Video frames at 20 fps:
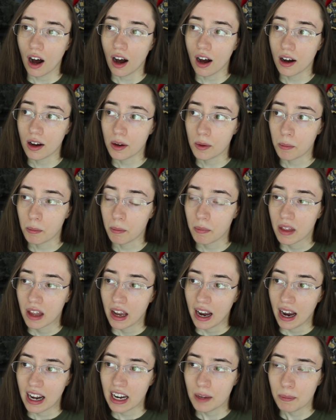Um,
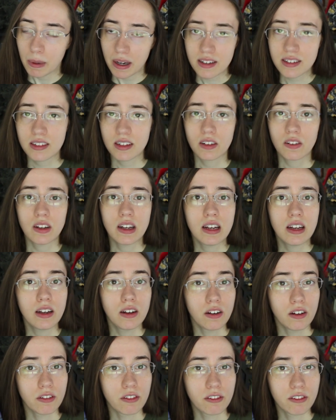and it
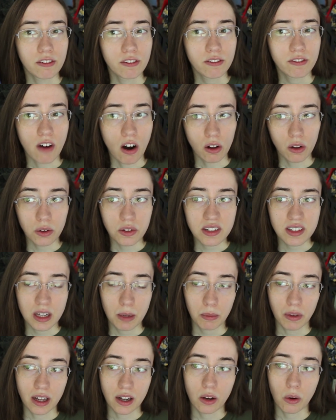basically follows
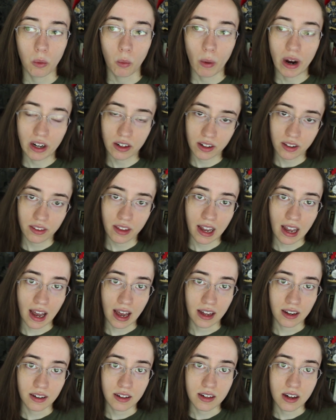them like where did they
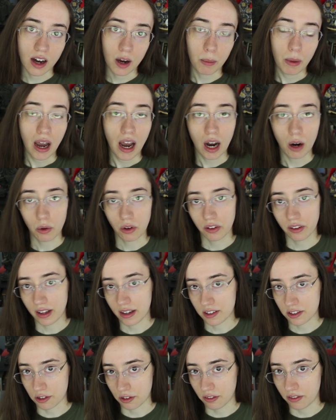end up how are
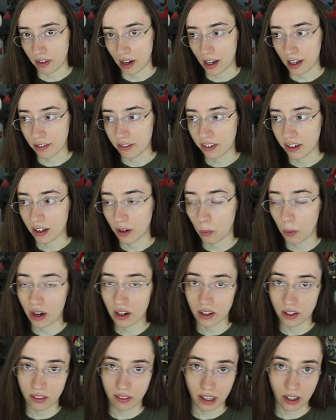they surviving
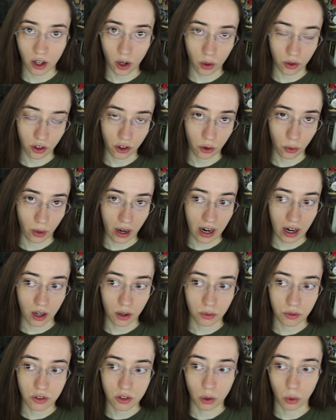where did they go to
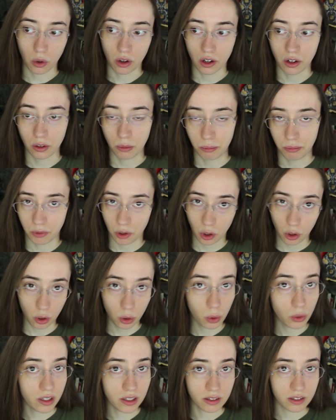ground or
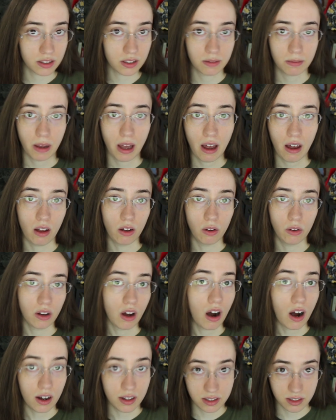who is held
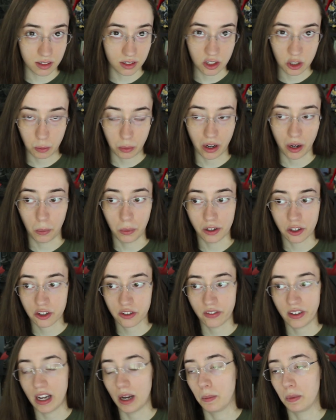hostage by
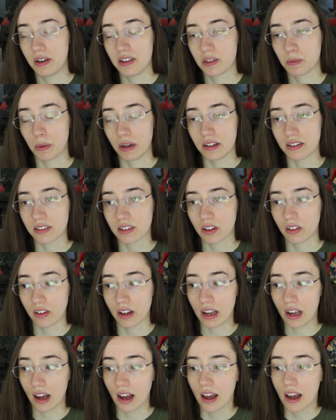which families
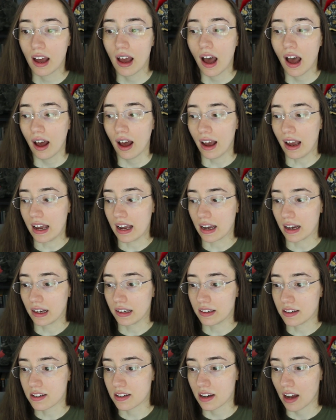basically
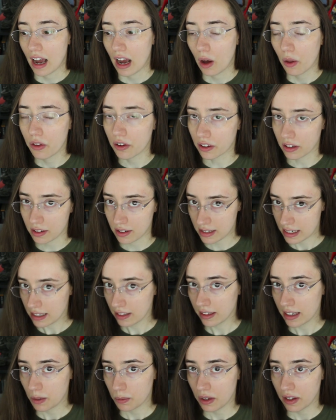and how they're
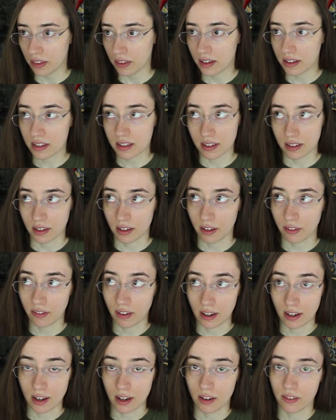dealing with this and if
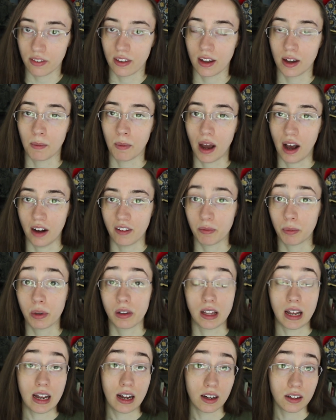any of them have
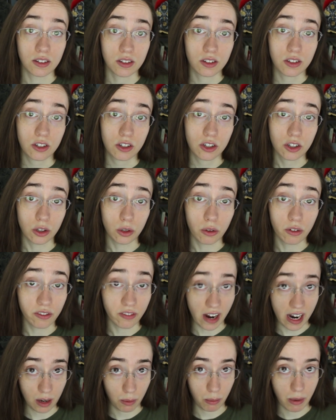plans to
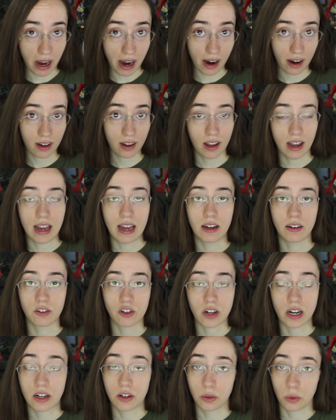fight back and
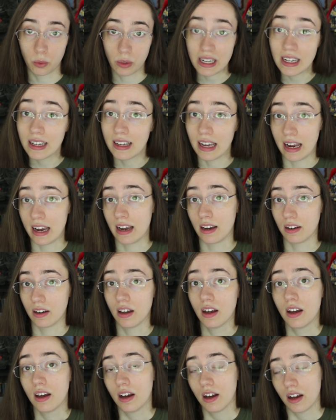try to regain
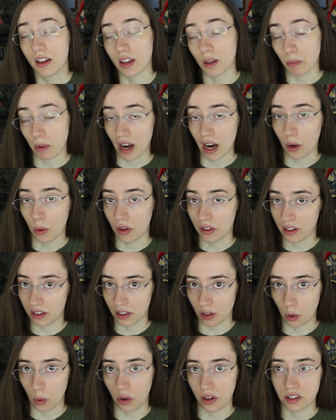the power that
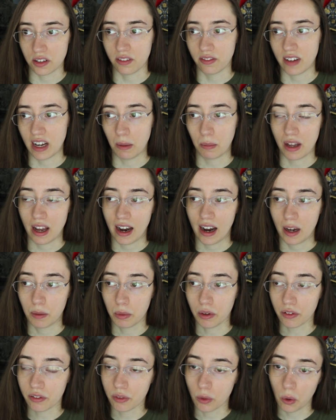the Corta family had
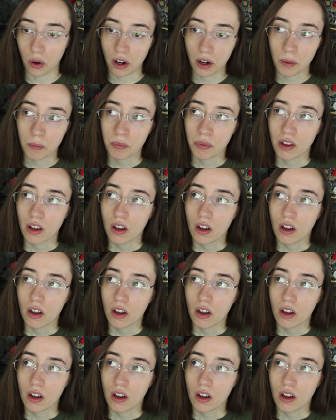before.